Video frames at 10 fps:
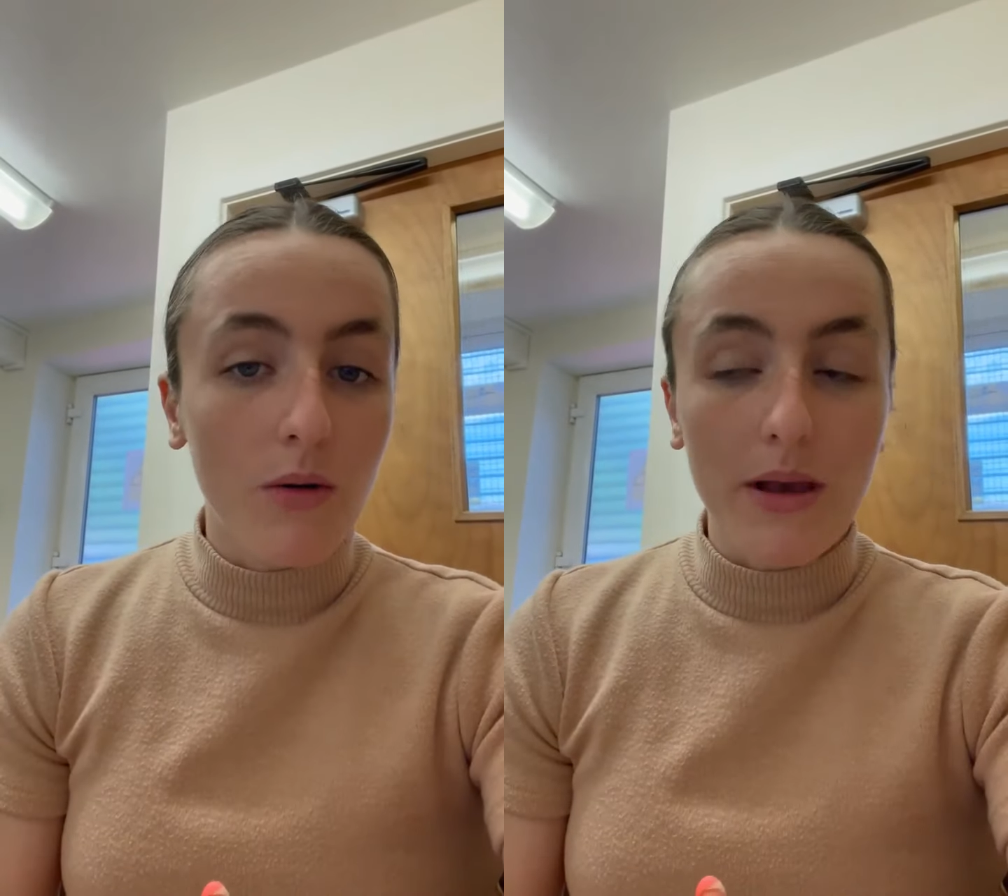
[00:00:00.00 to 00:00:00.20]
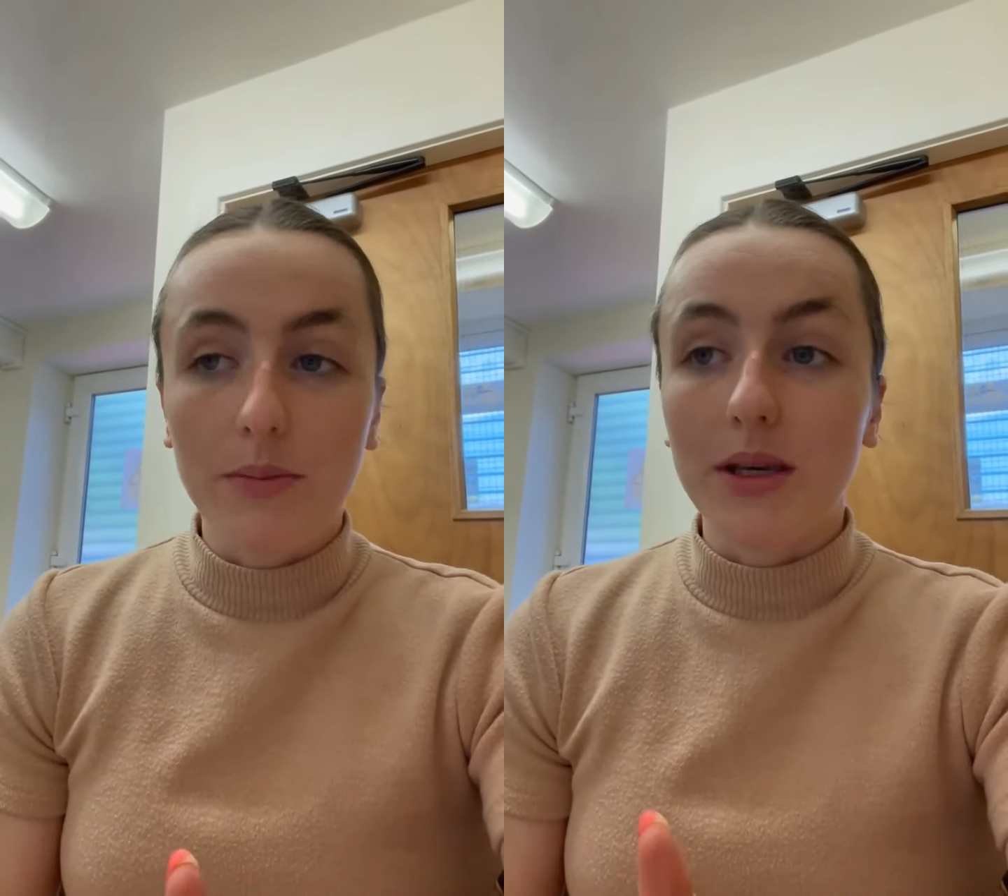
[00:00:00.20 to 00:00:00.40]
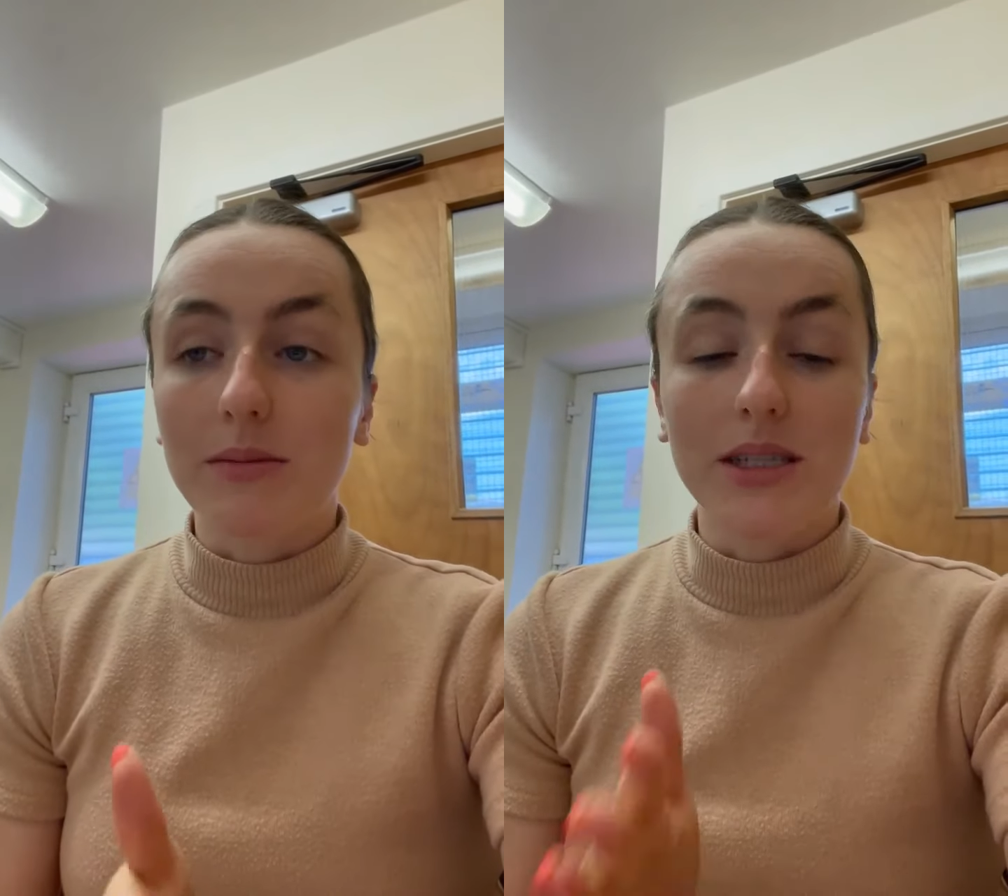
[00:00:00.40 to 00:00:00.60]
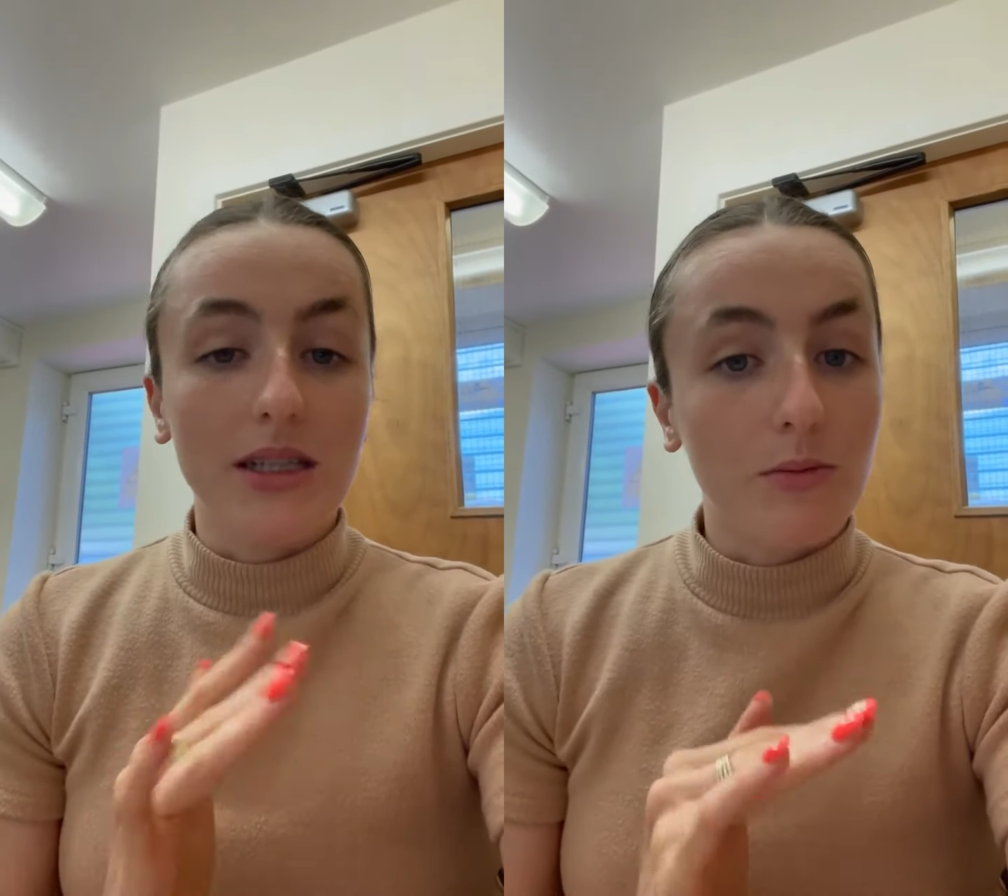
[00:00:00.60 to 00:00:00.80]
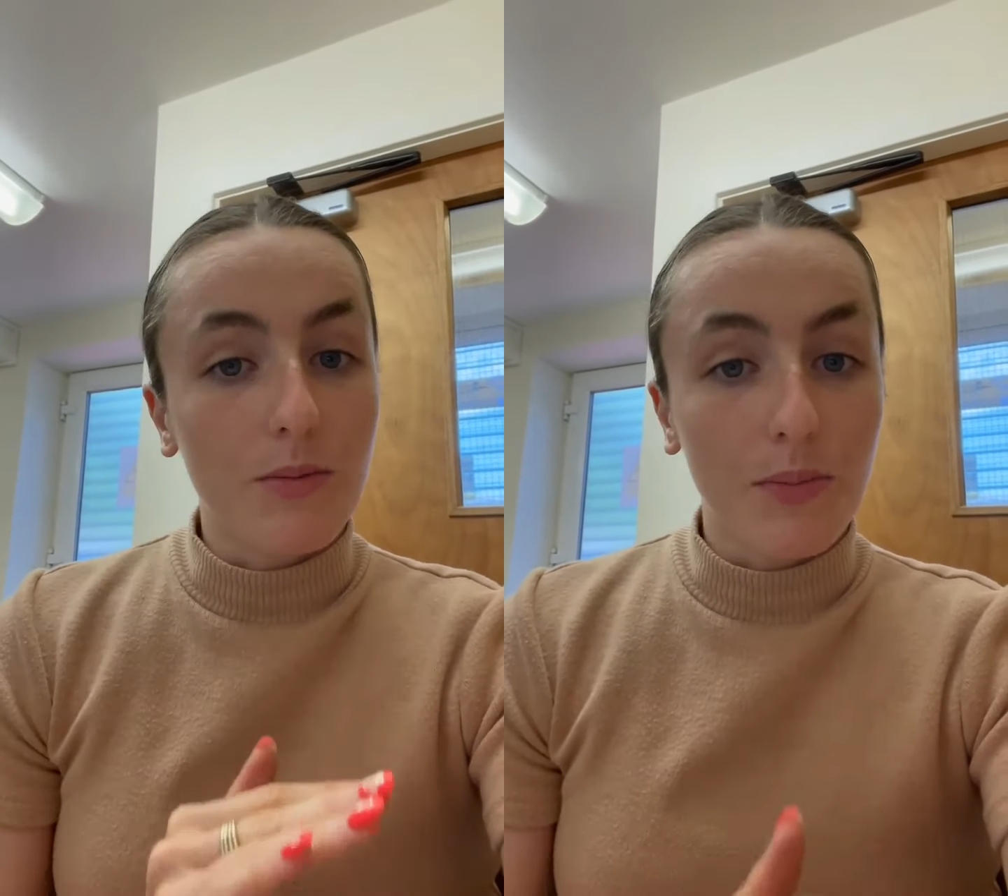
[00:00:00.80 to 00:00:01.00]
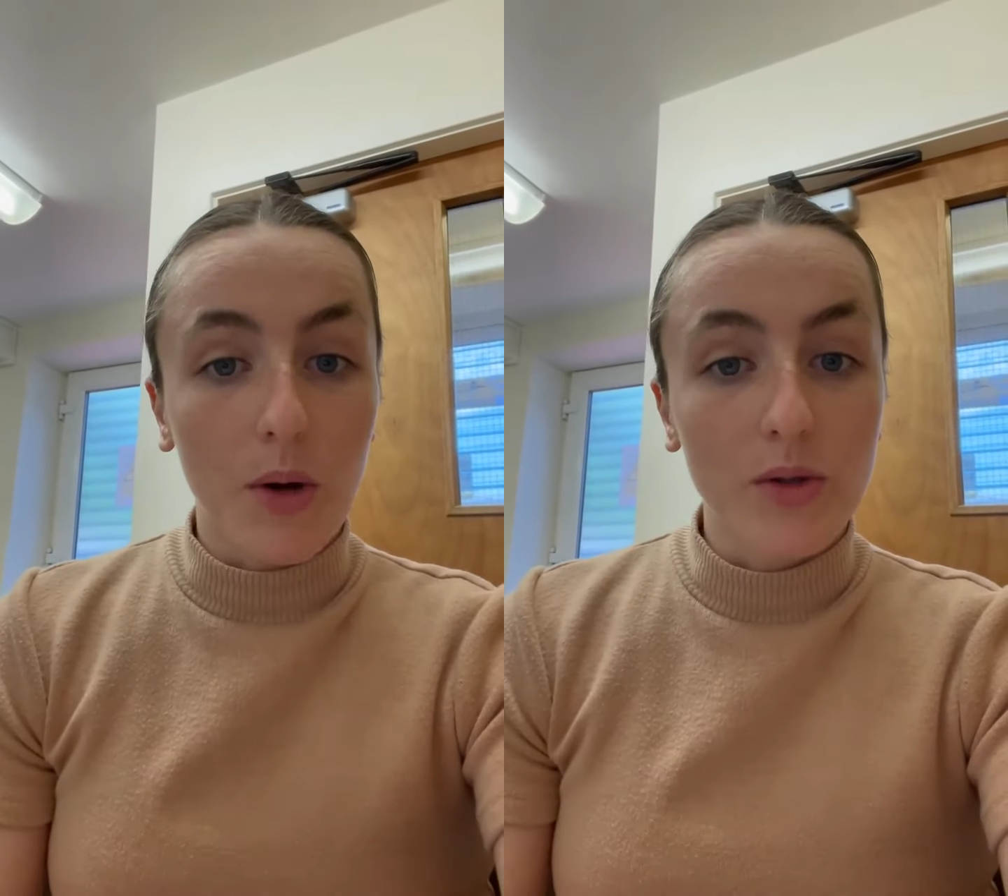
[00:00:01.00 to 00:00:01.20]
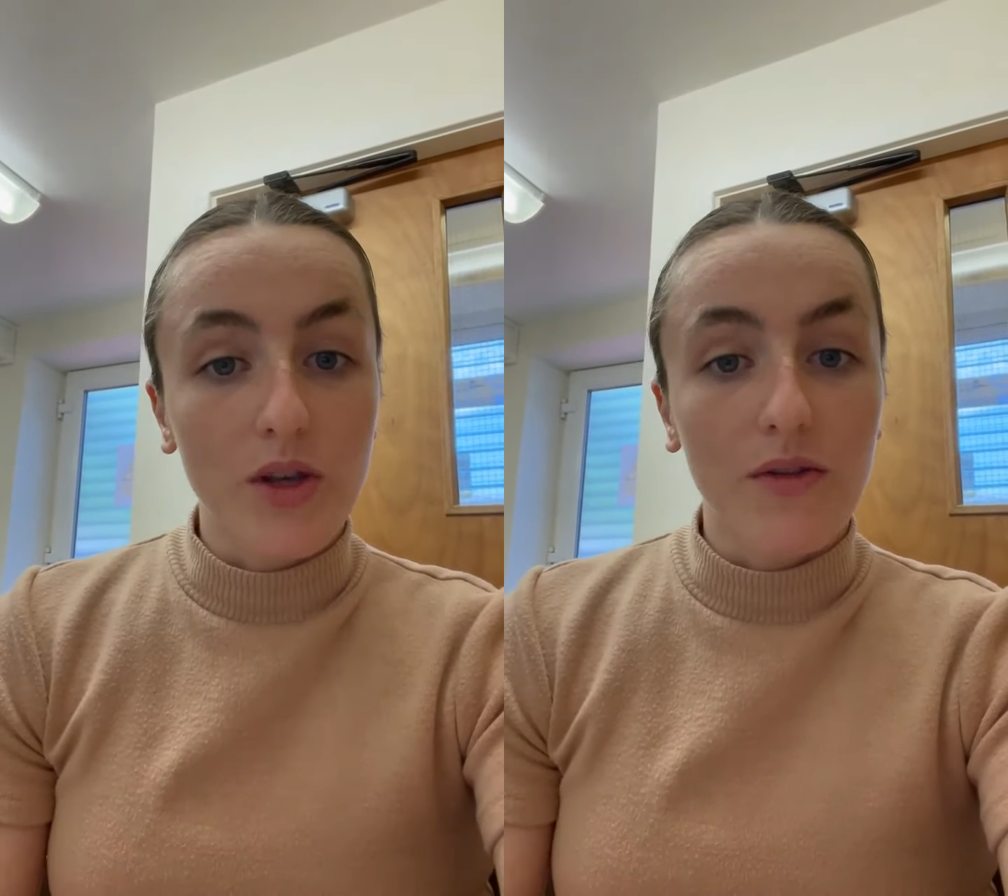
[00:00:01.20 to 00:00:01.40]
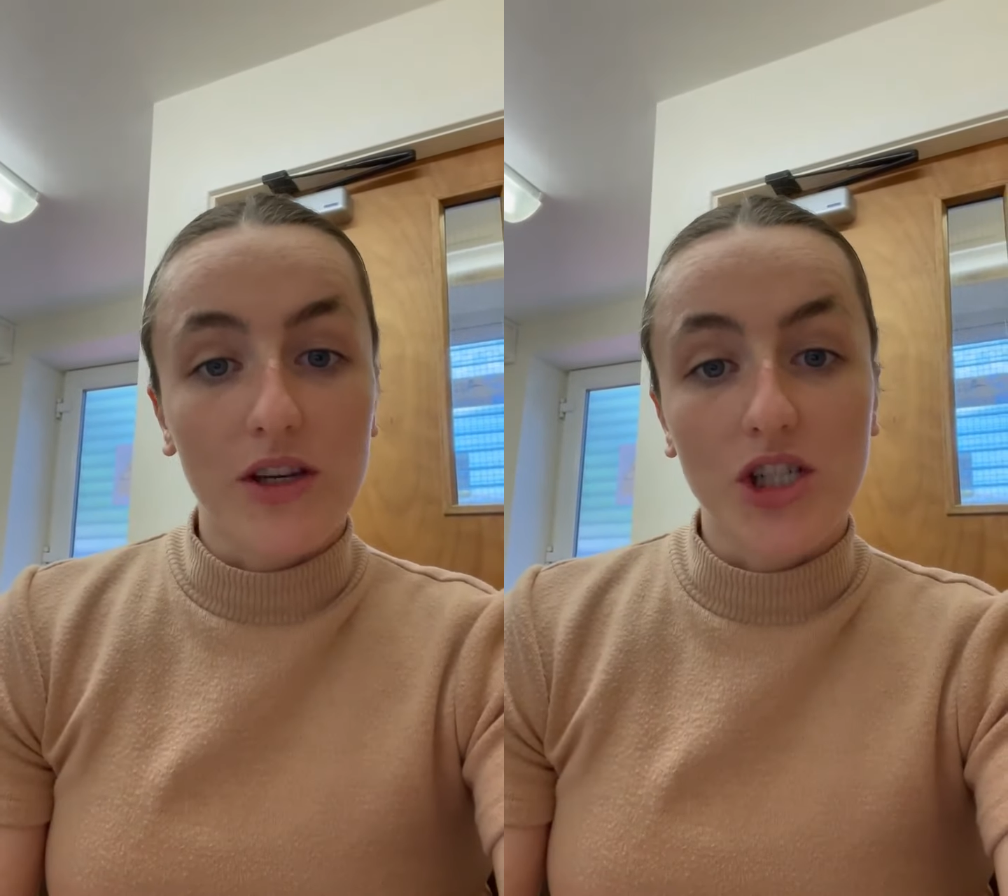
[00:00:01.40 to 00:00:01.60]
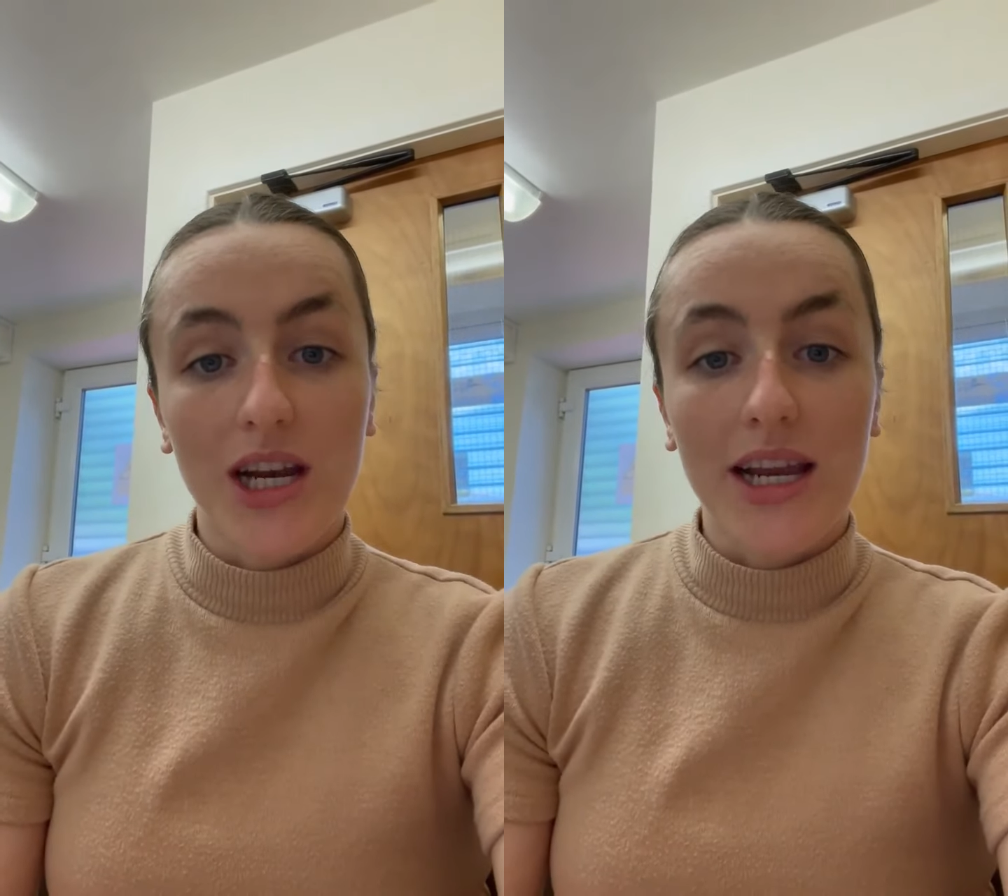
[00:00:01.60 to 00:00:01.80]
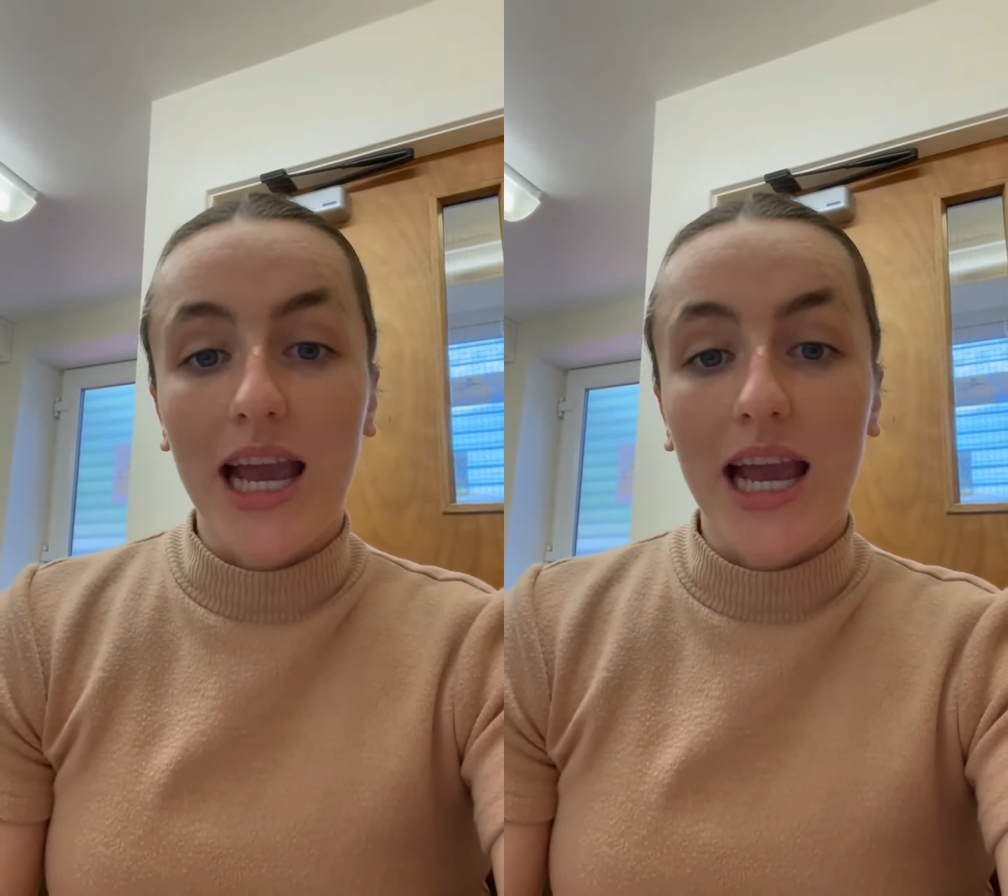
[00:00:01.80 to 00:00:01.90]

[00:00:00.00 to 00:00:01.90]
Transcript: maybe I'm dealing with both cervicogenic